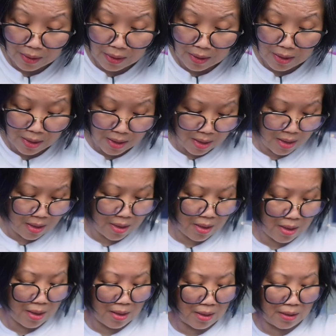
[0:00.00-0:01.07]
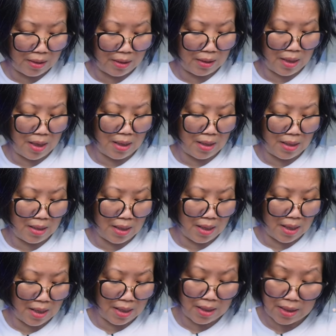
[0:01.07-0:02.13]
And then
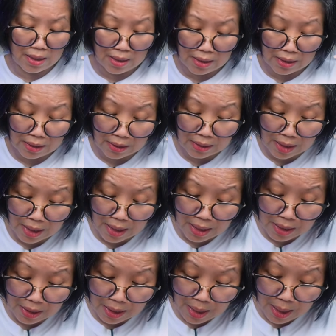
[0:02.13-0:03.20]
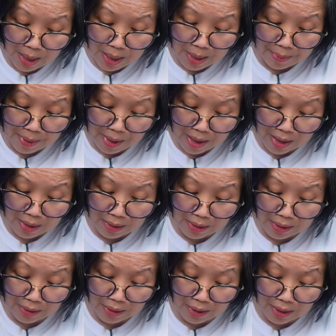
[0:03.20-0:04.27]
Saturday is a partly
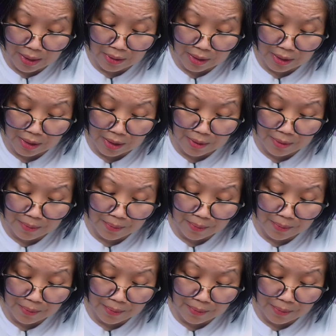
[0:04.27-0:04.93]
cloudy.